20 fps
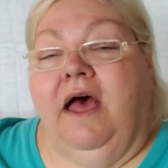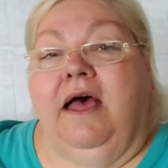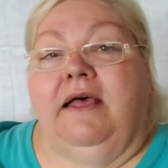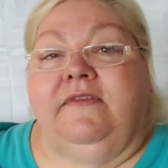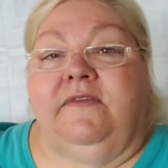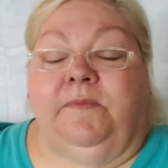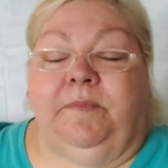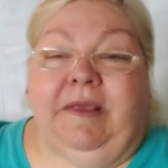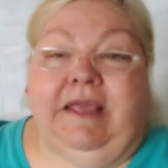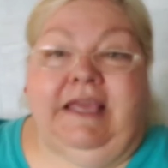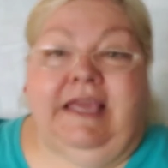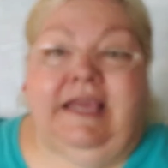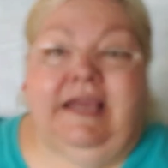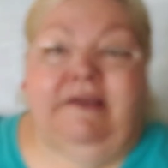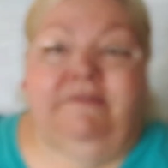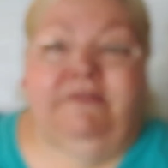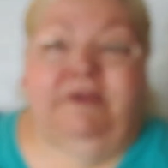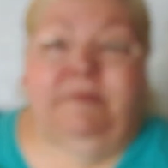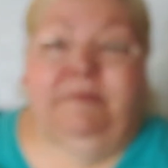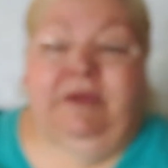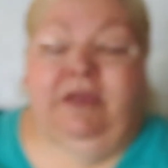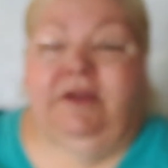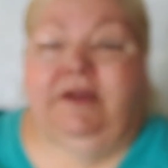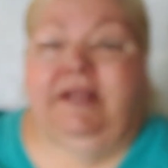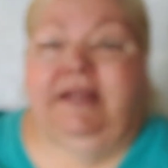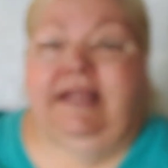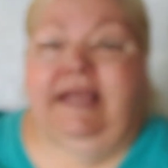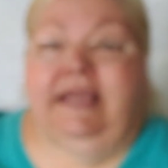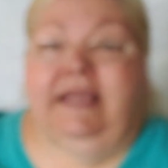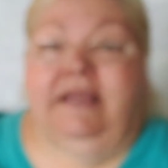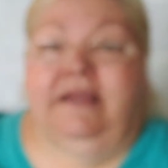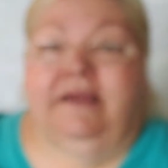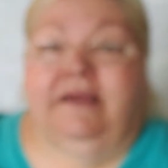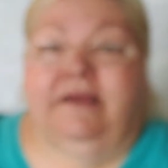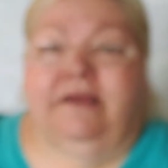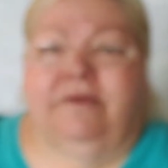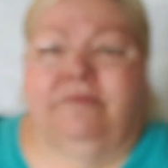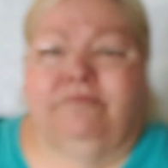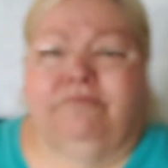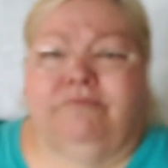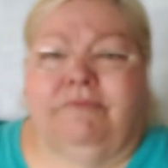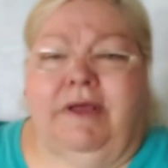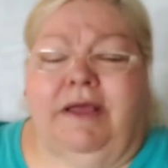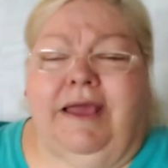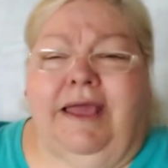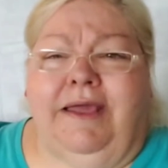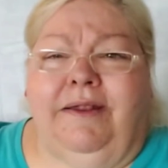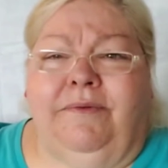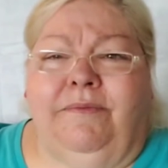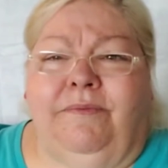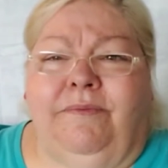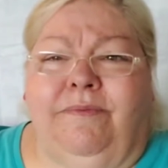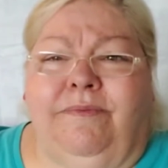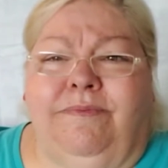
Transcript: Speaking of community, and